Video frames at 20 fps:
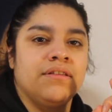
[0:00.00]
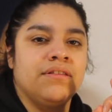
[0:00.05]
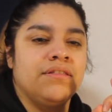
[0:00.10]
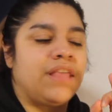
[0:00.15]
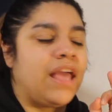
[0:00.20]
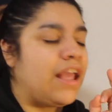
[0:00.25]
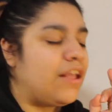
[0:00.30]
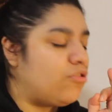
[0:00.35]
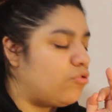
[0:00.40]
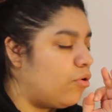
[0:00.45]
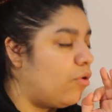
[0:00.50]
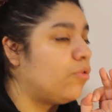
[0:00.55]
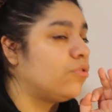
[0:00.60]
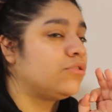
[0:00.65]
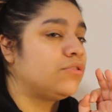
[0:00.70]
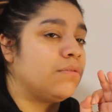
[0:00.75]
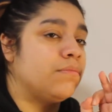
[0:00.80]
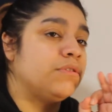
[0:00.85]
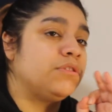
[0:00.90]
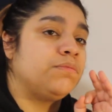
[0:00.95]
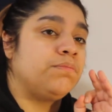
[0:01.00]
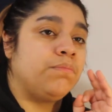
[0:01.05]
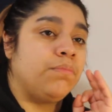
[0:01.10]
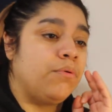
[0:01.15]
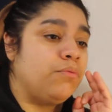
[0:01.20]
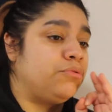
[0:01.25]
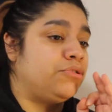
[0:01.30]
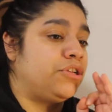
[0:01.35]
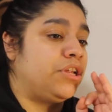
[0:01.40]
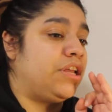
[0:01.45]
They talk so much
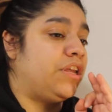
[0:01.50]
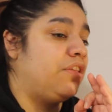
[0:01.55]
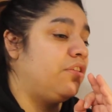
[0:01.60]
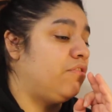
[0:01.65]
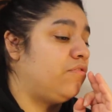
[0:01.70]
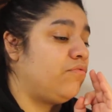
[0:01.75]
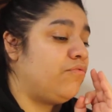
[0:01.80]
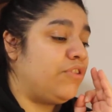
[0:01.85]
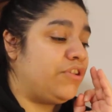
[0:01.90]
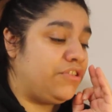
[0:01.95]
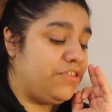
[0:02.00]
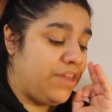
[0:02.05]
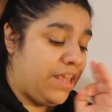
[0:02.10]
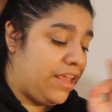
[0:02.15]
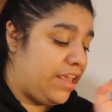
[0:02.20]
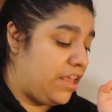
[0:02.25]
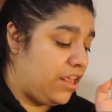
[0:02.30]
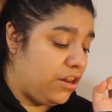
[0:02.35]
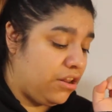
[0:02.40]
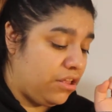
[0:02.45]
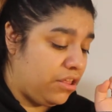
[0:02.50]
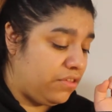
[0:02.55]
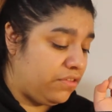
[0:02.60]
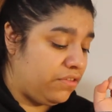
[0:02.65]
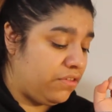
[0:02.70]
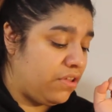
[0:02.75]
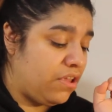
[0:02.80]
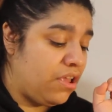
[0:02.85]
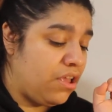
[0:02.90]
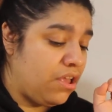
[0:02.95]
bullshit. It is
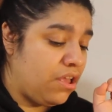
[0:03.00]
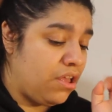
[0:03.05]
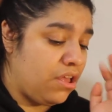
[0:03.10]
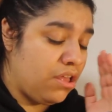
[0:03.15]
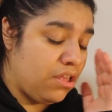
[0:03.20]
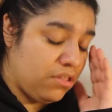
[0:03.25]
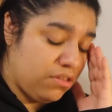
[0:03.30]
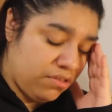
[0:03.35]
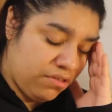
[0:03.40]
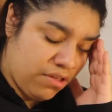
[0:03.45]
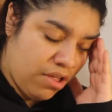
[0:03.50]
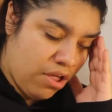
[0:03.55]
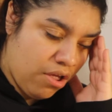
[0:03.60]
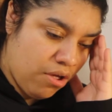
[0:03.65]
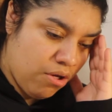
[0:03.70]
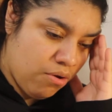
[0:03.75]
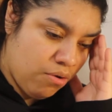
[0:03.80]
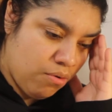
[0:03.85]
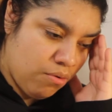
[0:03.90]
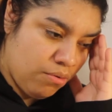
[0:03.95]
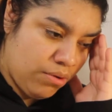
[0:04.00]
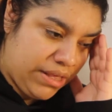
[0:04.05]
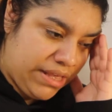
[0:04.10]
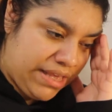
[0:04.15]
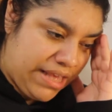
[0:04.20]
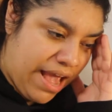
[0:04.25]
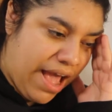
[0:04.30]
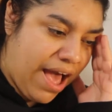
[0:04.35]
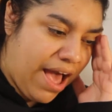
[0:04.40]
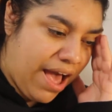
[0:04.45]
ridiculous. So
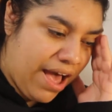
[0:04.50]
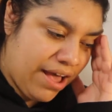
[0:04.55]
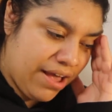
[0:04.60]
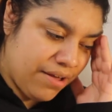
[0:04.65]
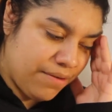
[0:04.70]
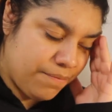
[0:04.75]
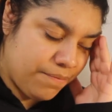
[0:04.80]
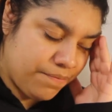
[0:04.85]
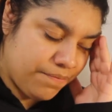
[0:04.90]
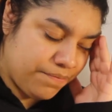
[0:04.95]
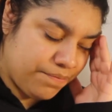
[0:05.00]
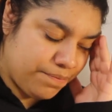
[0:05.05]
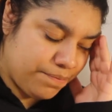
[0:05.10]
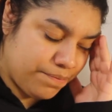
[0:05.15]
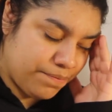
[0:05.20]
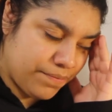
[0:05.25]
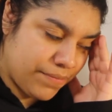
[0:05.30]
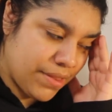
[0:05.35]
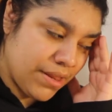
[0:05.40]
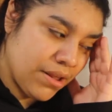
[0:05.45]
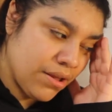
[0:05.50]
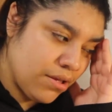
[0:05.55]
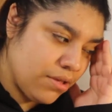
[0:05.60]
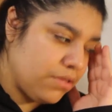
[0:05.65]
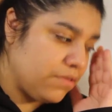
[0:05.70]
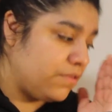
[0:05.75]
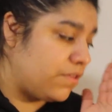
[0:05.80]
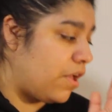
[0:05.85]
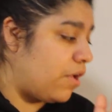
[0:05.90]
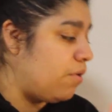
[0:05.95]
yeah,
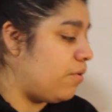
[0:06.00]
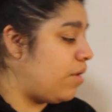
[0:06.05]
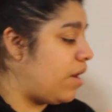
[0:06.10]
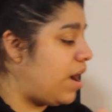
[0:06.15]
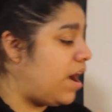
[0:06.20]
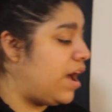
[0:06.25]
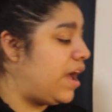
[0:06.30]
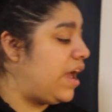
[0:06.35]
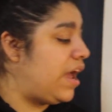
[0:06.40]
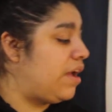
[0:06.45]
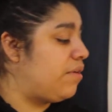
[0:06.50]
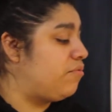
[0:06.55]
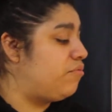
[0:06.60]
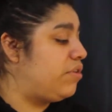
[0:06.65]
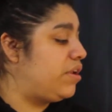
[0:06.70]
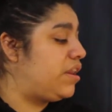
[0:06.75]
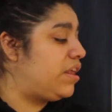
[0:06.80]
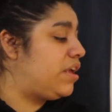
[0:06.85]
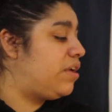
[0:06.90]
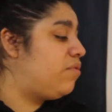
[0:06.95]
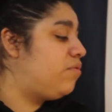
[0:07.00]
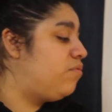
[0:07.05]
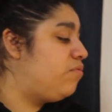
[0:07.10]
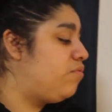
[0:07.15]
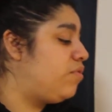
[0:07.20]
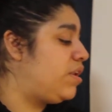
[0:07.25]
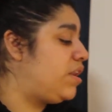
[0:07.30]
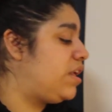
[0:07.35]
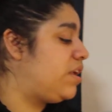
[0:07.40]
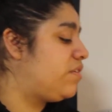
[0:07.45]
so I, am really,
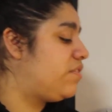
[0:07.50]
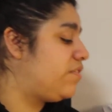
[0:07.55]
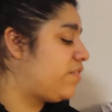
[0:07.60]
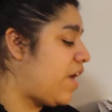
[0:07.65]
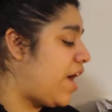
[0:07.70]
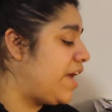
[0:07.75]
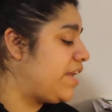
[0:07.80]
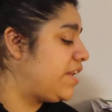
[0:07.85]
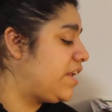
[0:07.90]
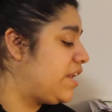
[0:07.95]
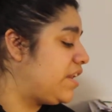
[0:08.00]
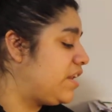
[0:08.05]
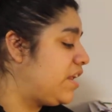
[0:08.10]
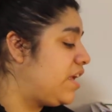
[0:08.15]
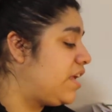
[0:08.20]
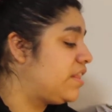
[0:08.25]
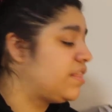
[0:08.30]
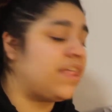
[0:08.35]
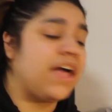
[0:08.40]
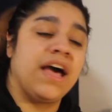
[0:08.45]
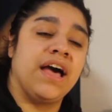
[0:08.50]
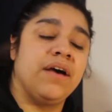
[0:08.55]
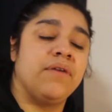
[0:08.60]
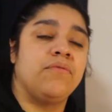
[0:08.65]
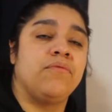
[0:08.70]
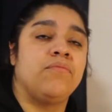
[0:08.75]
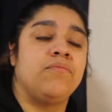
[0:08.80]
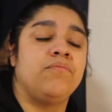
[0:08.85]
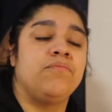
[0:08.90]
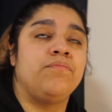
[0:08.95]
really deciding that
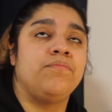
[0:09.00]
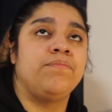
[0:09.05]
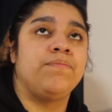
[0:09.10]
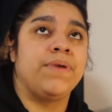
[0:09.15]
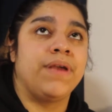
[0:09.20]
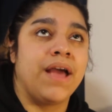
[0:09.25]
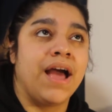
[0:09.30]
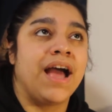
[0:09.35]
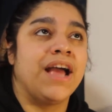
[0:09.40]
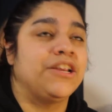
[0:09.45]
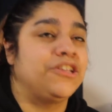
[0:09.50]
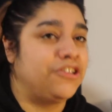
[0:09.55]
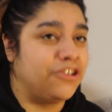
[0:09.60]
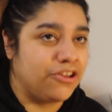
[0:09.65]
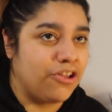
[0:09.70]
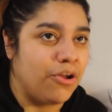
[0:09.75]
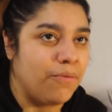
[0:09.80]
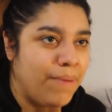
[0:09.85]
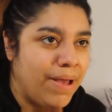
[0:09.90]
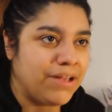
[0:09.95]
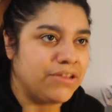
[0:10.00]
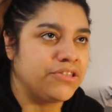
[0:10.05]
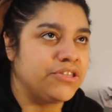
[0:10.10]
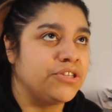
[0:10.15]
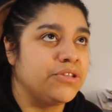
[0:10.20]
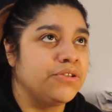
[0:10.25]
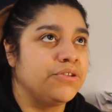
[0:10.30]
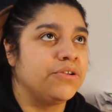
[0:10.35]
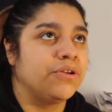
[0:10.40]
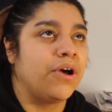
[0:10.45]
BI should go back
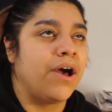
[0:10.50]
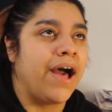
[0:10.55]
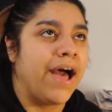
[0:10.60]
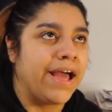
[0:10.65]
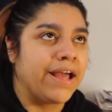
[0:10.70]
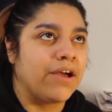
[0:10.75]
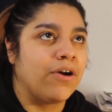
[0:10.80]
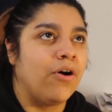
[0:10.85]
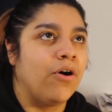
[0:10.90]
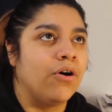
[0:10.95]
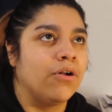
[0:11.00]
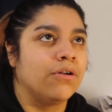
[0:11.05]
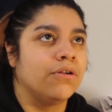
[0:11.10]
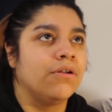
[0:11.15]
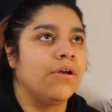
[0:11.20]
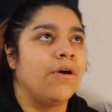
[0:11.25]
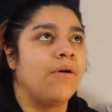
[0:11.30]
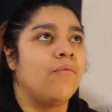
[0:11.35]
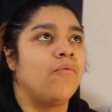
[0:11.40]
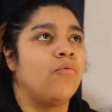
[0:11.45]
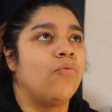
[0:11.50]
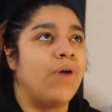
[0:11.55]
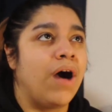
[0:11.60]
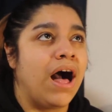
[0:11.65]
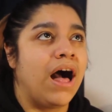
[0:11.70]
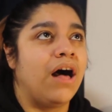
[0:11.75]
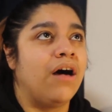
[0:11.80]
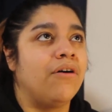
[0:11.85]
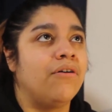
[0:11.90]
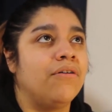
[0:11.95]
to iKON
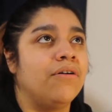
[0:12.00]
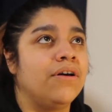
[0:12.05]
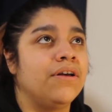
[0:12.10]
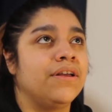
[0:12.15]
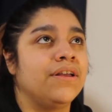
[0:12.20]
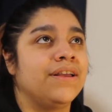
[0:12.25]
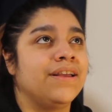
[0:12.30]
while